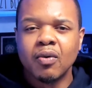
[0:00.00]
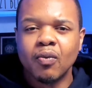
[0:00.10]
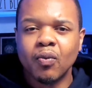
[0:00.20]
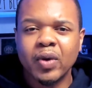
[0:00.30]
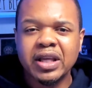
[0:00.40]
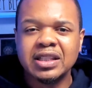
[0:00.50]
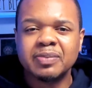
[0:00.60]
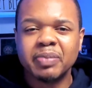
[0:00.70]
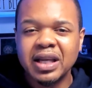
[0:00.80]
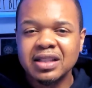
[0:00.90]
We
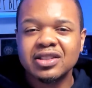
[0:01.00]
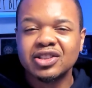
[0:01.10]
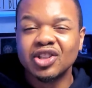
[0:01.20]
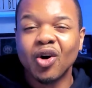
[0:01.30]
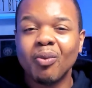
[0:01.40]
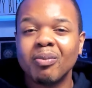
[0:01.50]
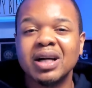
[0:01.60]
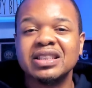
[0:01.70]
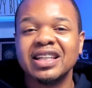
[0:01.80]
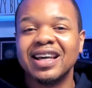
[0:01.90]
spend so
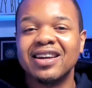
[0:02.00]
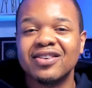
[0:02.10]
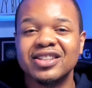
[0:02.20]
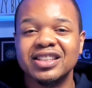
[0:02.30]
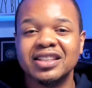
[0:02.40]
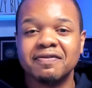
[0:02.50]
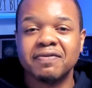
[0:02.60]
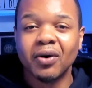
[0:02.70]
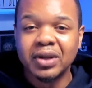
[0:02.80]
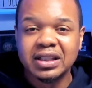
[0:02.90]
much energy
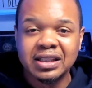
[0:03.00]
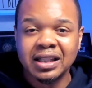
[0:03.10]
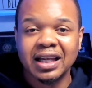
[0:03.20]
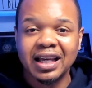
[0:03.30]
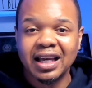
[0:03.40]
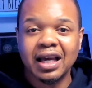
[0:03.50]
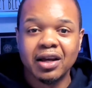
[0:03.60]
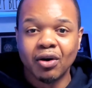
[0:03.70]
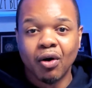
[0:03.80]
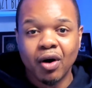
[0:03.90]
focusing
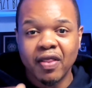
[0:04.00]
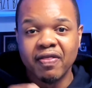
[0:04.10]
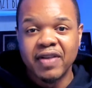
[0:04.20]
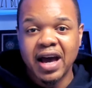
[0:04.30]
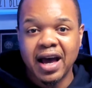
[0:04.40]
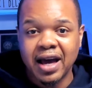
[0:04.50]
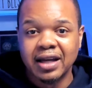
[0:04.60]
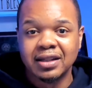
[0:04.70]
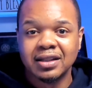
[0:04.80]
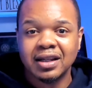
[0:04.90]
in on that
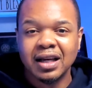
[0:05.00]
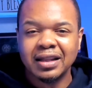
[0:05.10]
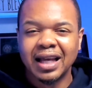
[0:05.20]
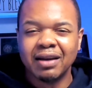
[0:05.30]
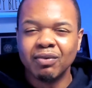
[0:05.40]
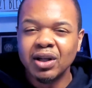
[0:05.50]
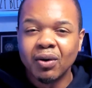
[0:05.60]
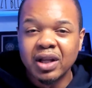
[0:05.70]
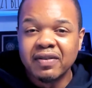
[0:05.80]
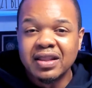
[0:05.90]
we
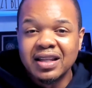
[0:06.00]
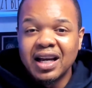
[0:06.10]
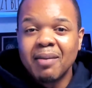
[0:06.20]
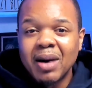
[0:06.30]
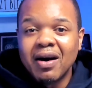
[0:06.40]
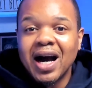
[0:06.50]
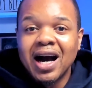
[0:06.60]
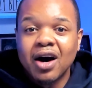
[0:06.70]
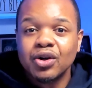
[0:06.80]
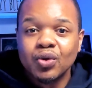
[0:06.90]
don't even think about
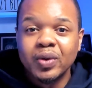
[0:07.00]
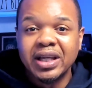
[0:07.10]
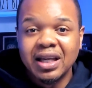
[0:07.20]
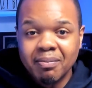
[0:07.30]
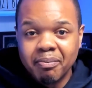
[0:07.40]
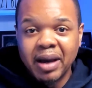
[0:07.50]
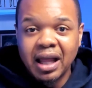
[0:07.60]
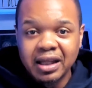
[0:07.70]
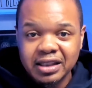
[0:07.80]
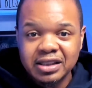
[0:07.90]
how do we
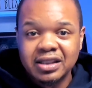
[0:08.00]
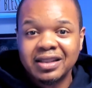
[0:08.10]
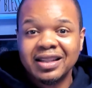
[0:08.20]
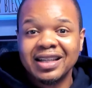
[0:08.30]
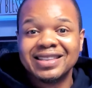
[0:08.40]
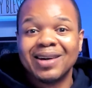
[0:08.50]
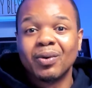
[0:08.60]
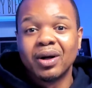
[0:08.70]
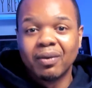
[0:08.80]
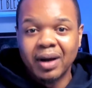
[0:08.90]
embellish the things that
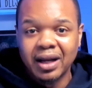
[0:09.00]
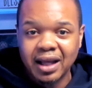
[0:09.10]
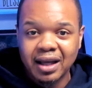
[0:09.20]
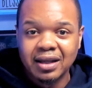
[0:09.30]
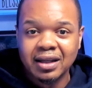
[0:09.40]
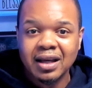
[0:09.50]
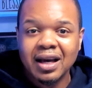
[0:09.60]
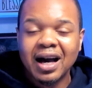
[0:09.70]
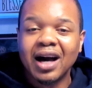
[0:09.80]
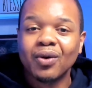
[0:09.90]
we're great at.
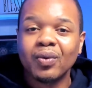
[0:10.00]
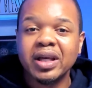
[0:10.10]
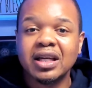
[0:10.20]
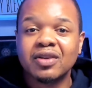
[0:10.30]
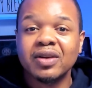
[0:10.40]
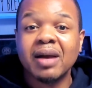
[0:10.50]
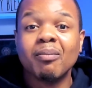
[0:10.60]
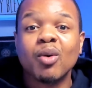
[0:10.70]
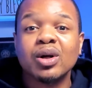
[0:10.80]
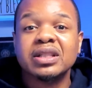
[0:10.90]
How do we create
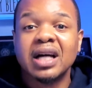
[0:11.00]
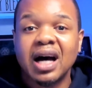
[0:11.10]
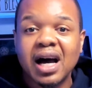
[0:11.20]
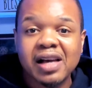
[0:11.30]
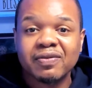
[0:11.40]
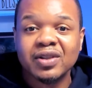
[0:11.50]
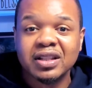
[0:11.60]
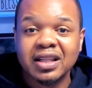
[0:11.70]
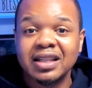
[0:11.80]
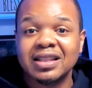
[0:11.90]
more time for the
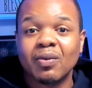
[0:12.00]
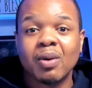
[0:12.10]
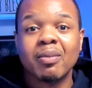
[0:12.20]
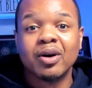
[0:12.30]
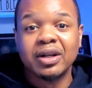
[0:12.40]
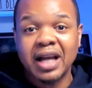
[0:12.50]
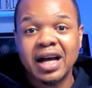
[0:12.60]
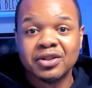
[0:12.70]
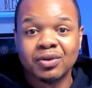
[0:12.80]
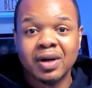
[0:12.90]
things that we're more
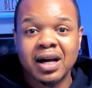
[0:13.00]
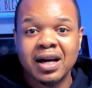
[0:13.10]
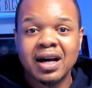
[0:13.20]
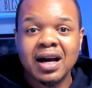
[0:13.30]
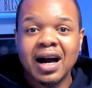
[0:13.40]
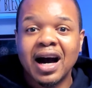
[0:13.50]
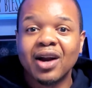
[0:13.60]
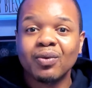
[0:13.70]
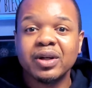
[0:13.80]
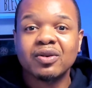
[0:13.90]
natural at? How do
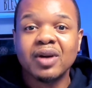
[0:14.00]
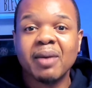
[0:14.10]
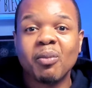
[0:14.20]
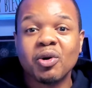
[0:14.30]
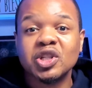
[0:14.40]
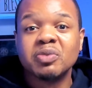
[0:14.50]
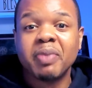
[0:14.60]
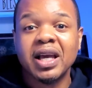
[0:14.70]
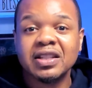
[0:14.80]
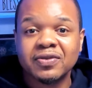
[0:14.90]
we create more
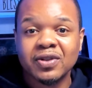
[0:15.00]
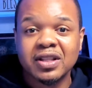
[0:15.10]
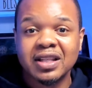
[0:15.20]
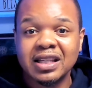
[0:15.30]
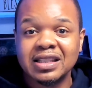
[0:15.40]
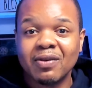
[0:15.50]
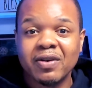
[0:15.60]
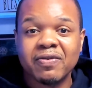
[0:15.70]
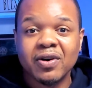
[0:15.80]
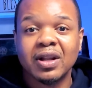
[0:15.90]
space for the things that we
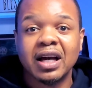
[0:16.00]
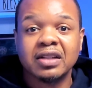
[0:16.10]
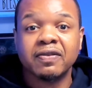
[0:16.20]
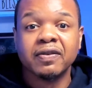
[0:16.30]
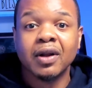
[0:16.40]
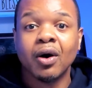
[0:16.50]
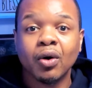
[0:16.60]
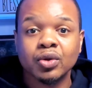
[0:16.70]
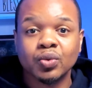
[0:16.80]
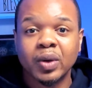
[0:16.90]
feel like
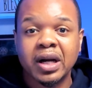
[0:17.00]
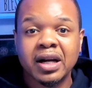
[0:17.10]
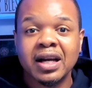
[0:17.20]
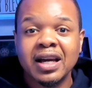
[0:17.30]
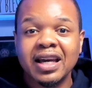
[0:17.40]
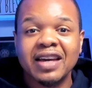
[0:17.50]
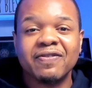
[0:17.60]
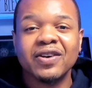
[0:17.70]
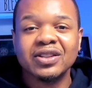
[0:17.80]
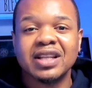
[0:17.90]
flows where it
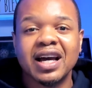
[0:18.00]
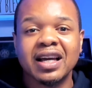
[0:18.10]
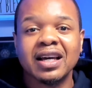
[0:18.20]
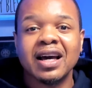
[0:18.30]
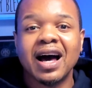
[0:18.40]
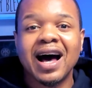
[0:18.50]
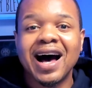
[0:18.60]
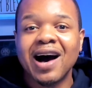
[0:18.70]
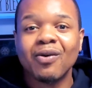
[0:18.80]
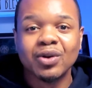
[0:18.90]
feels like
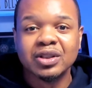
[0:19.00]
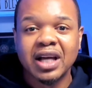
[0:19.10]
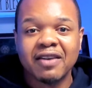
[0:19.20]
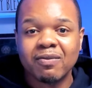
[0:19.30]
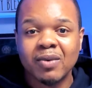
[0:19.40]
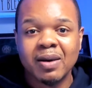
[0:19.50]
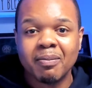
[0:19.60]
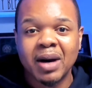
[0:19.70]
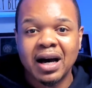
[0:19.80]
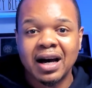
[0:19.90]
hours went
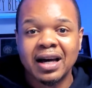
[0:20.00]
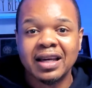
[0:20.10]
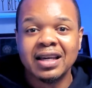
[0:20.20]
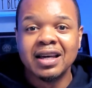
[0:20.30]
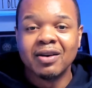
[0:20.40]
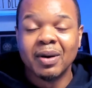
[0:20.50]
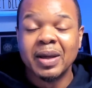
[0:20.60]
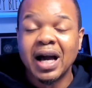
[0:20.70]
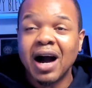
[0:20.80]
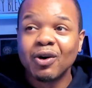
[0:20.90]
by
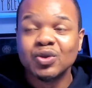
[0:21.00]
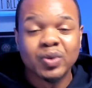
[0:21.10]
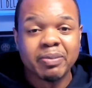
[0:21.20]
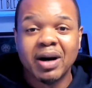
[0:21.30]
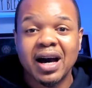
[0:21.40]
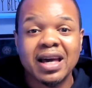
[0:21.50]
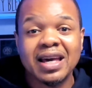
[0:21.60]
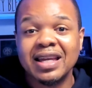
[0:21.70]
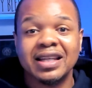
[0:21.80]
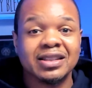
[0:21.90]

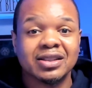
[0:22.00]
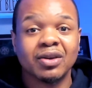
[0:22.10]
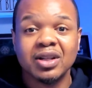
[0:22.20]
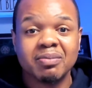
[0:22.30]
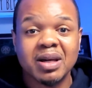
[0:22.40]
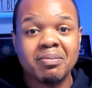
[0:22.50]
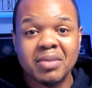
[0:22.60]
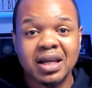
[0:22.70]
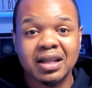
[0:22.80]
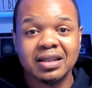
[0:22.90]
and it's only been
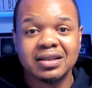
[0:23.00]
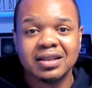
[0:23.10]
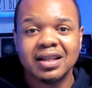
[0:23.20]
minutes.